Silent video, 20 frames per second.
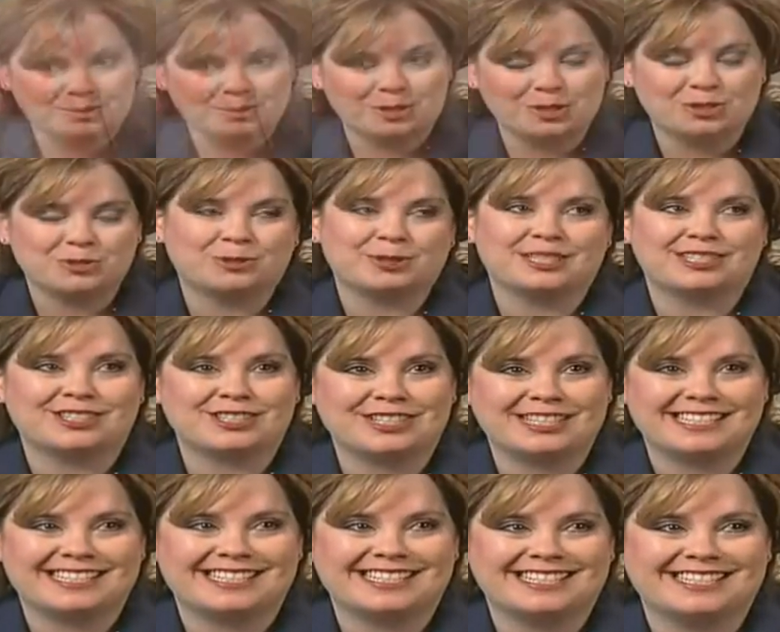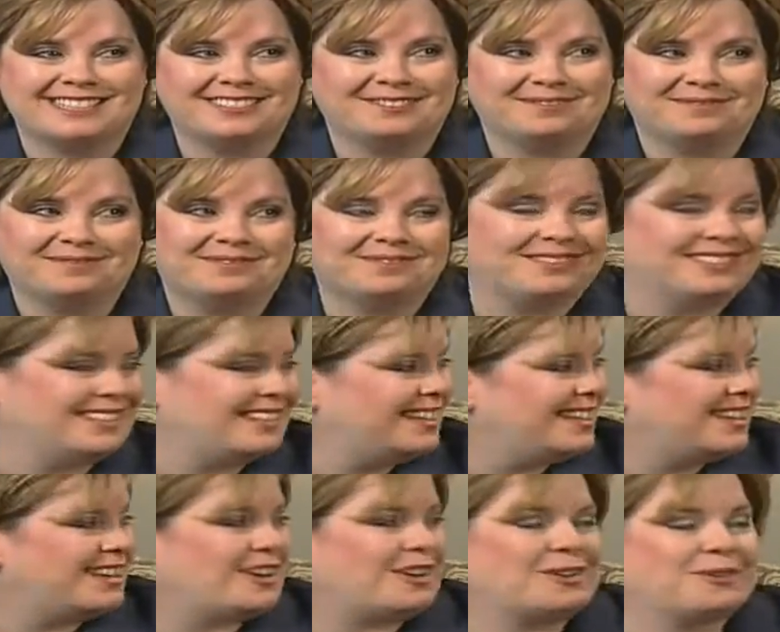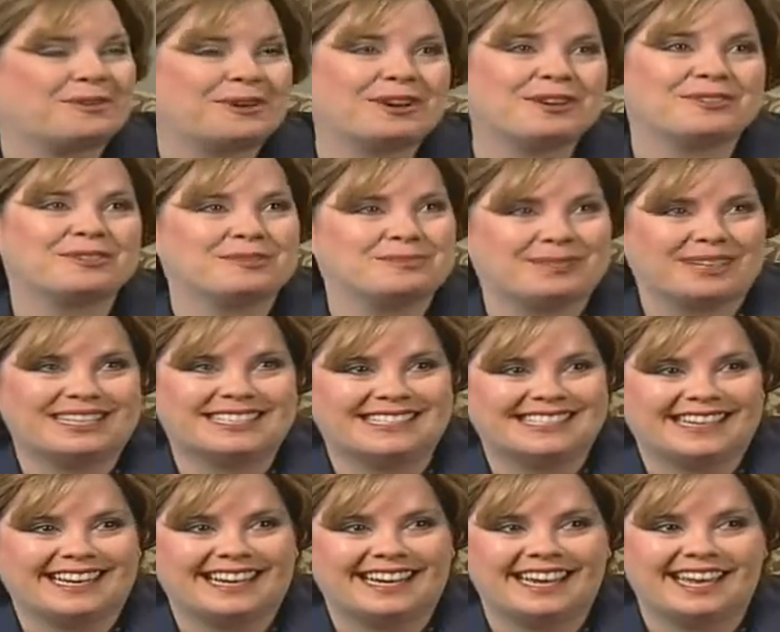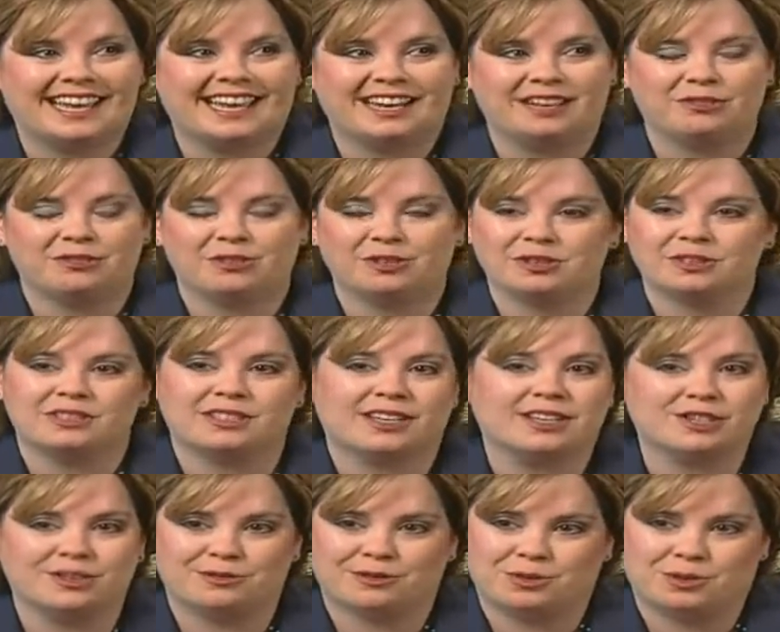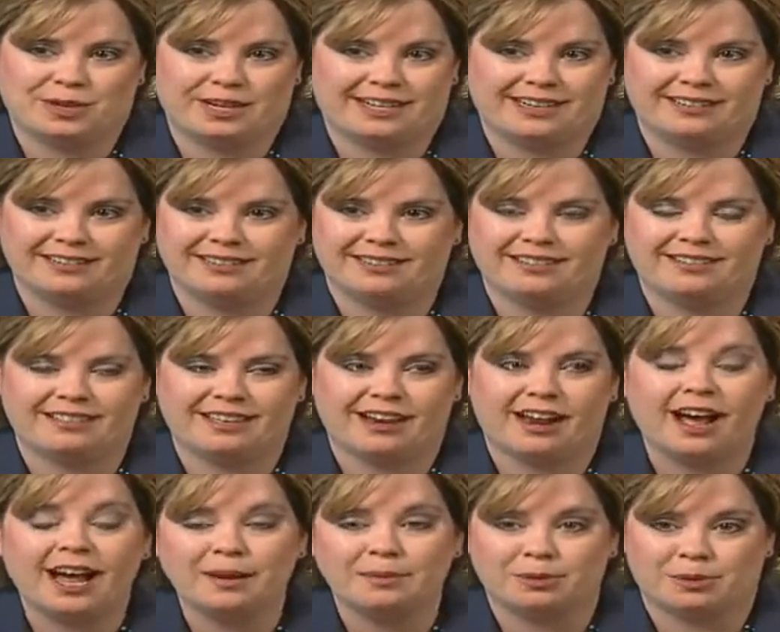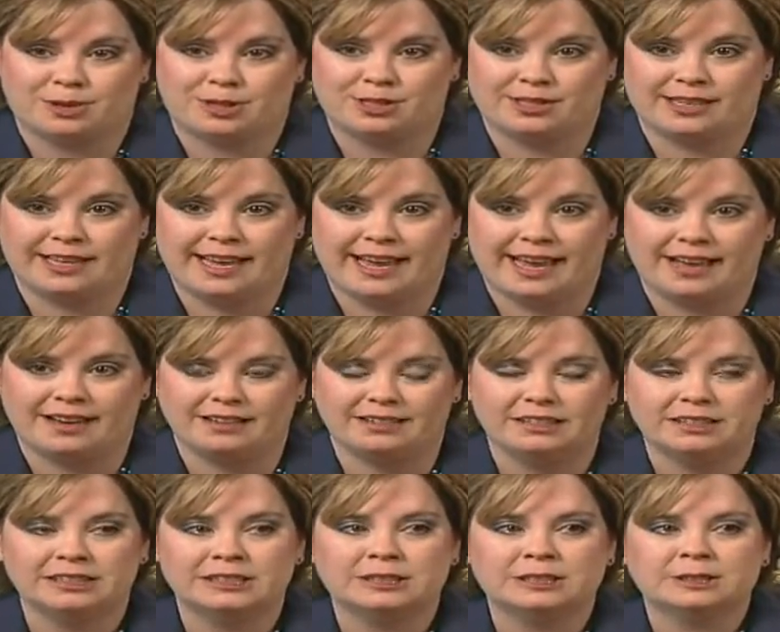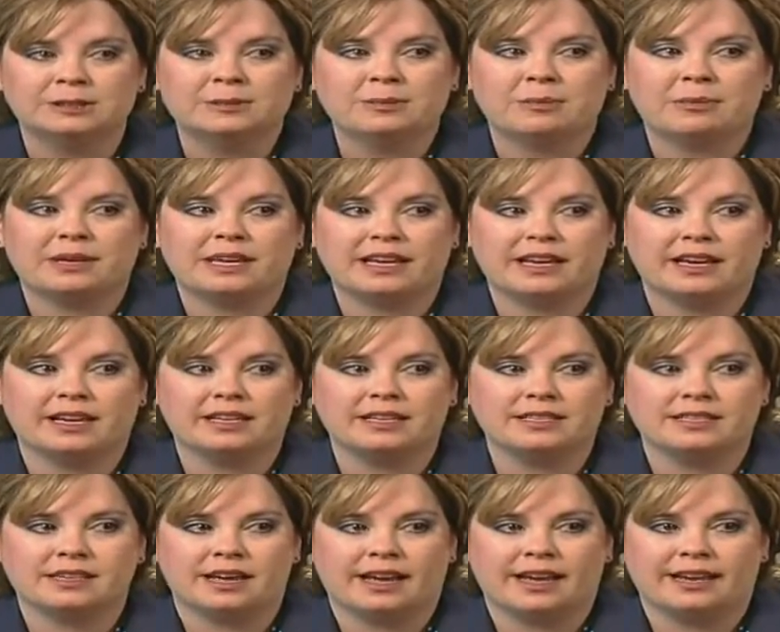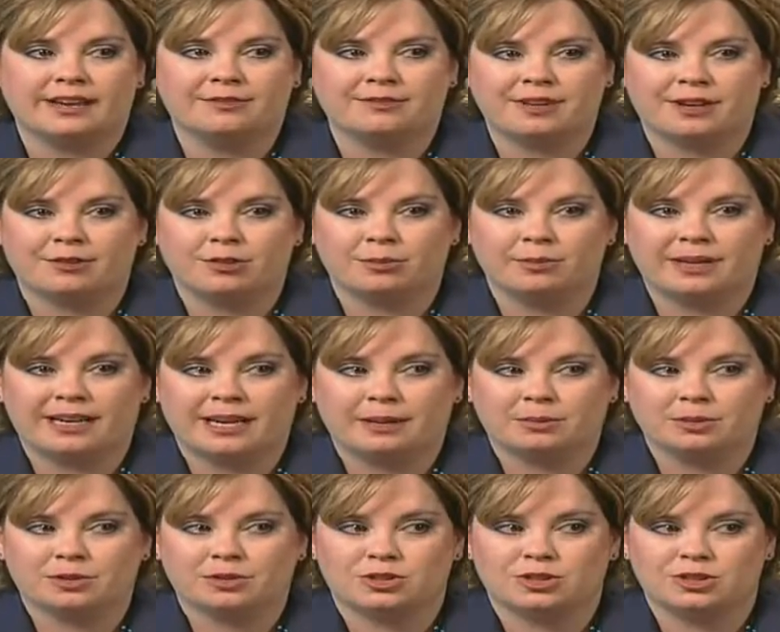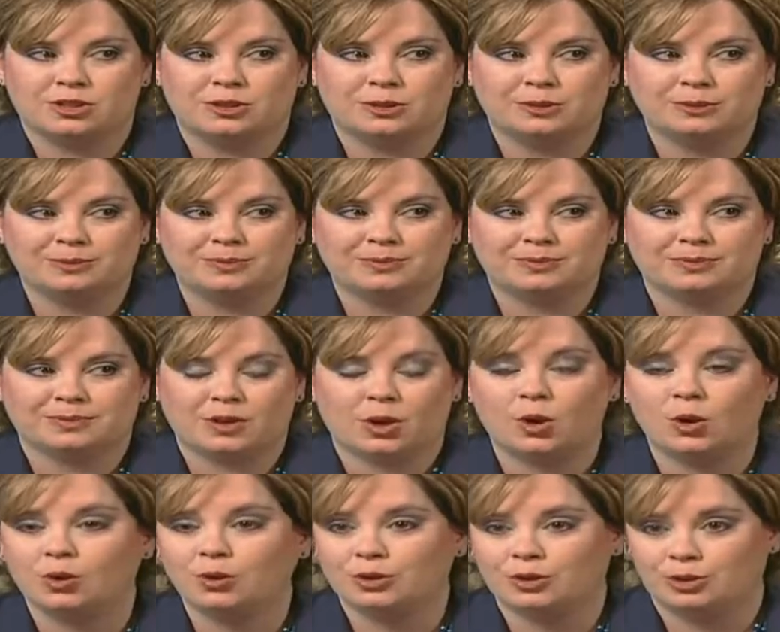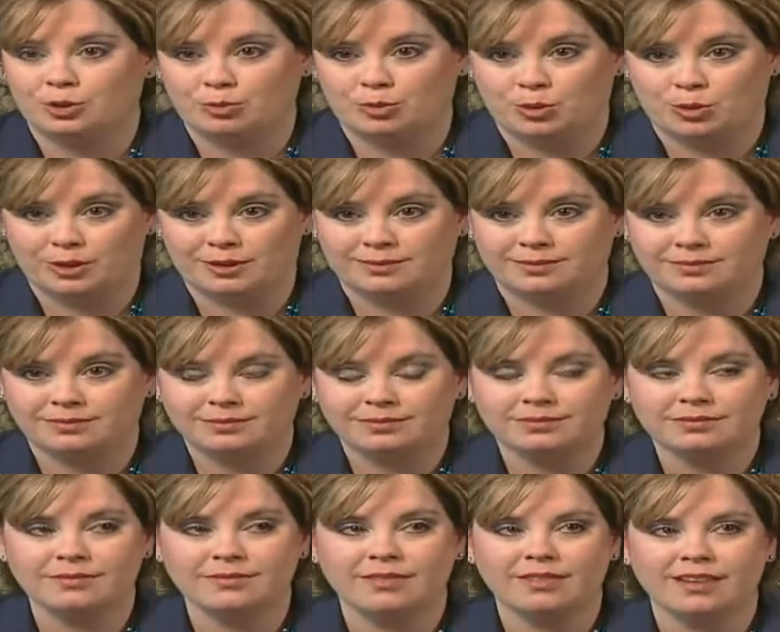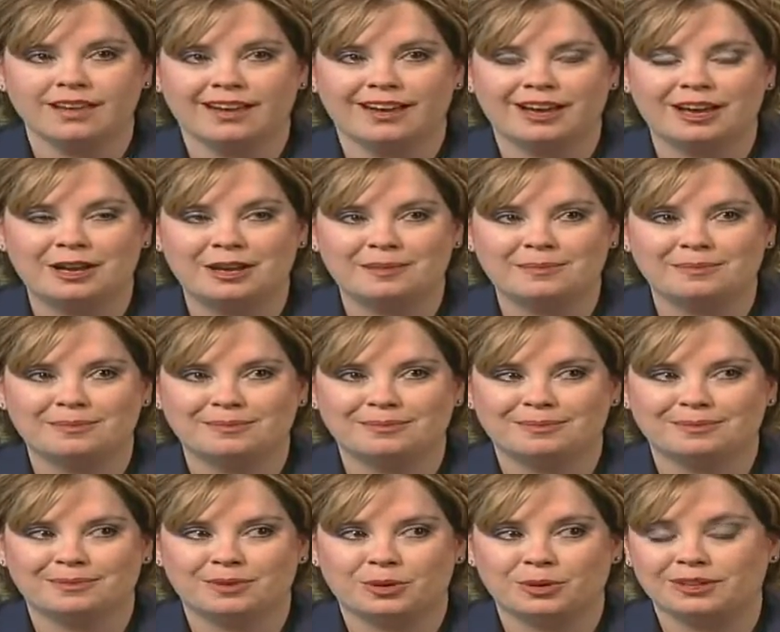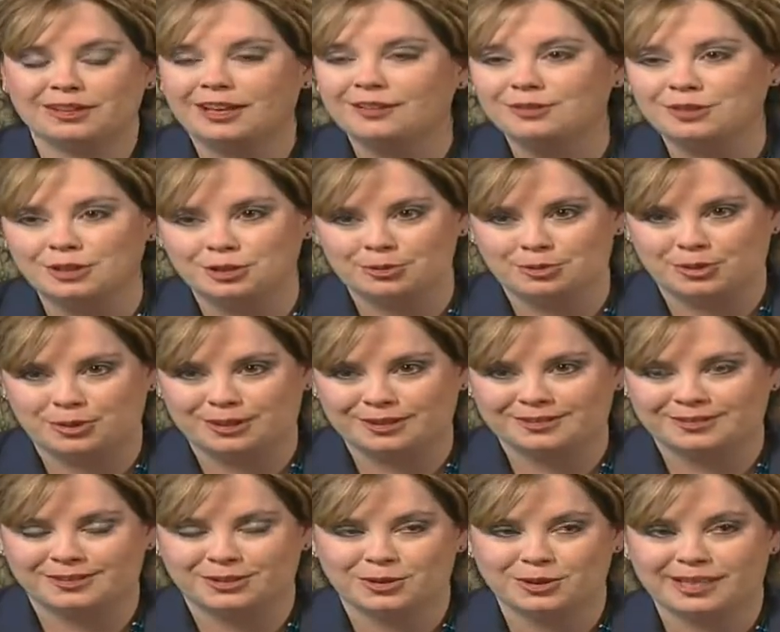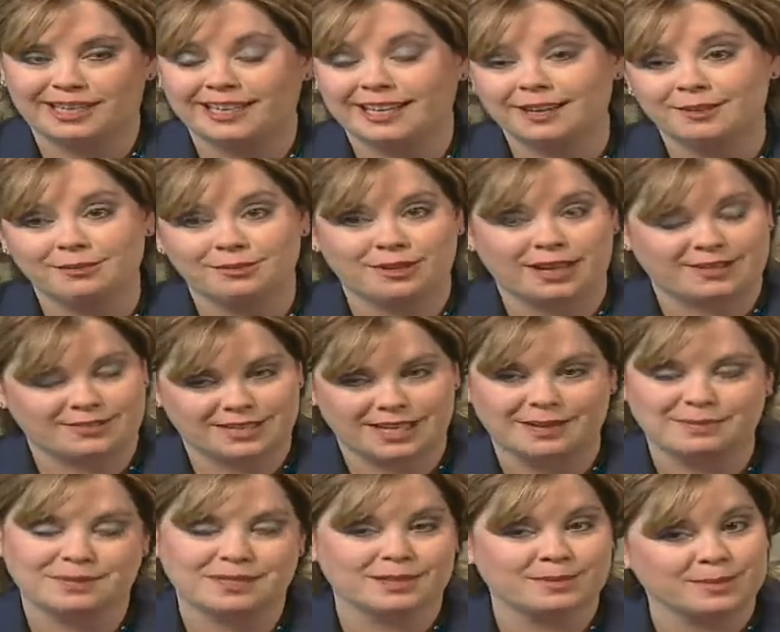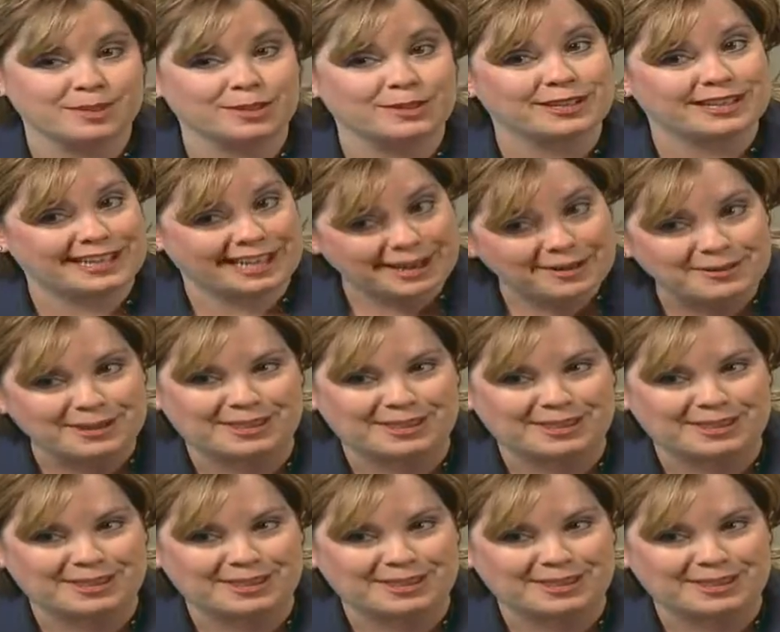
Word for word: which was just a wonderful blessing, and it filled such a void that I personally had because I have never been able to hold a newborn um, or love a newborn or get up five times in the middle of the night